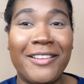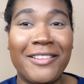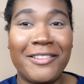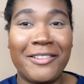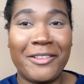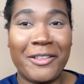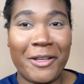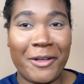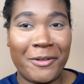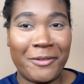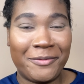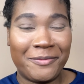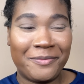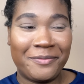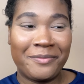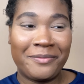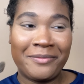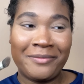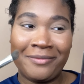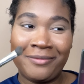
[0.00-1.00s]
No,
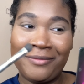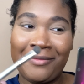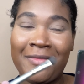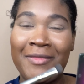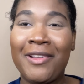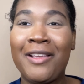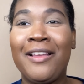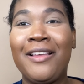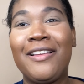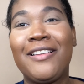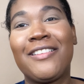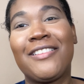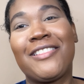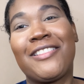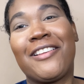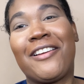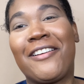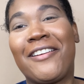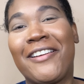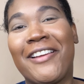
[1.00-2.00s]

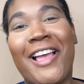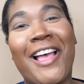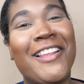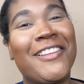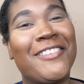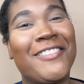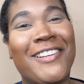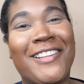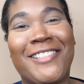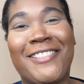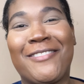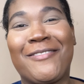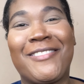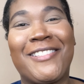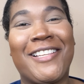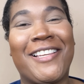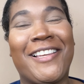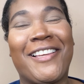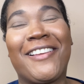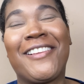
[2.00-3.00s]
sorry, I do that
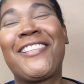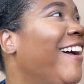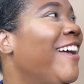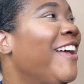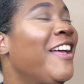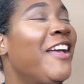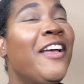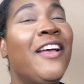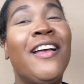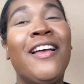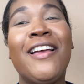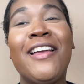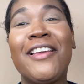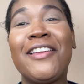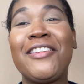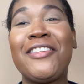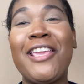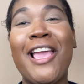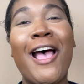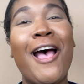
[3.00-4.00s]
sometimes.
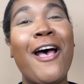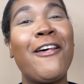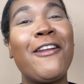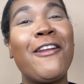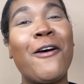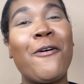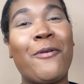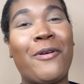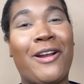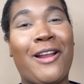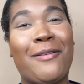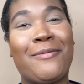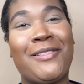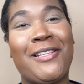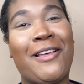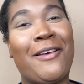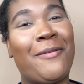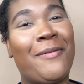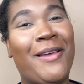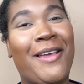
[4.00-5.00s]
Y'all know what I'm
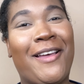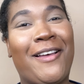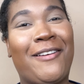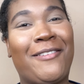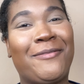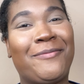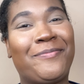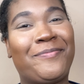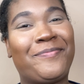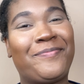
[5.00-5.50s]
talking about.